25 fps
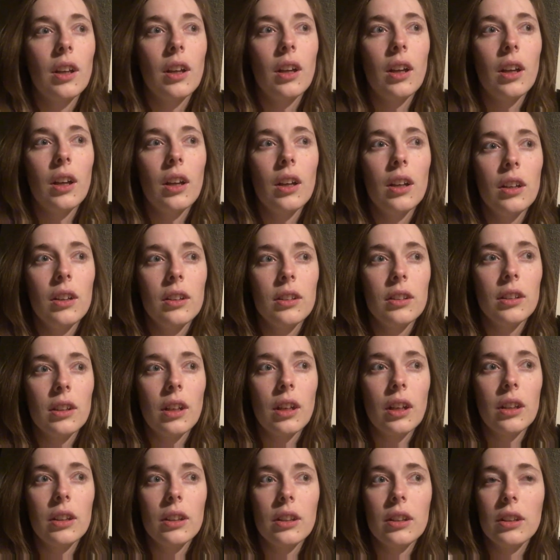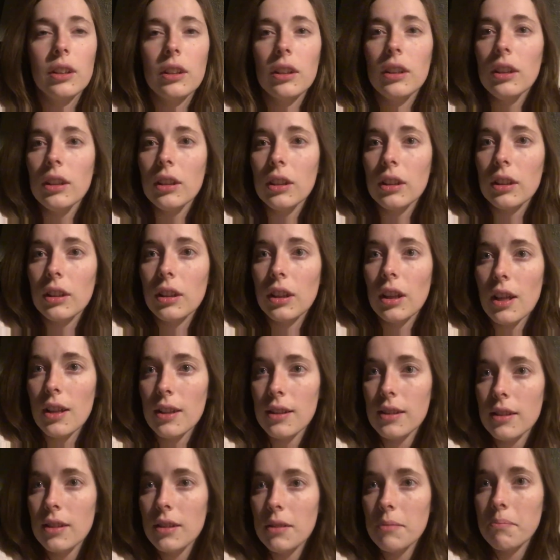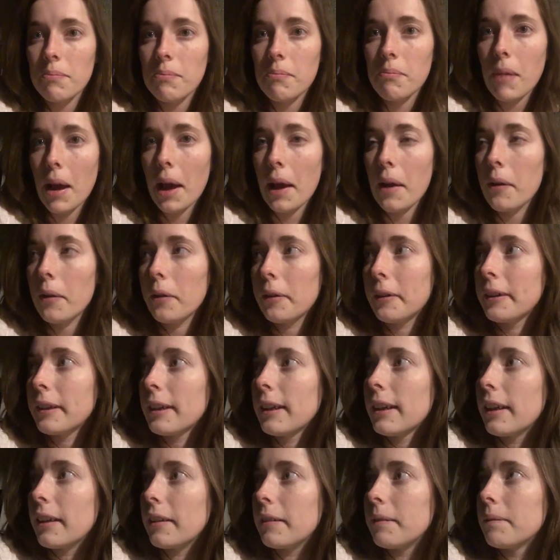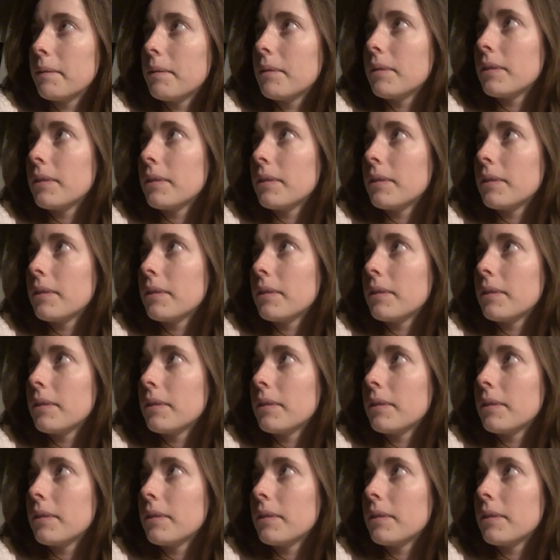And I think that's about it.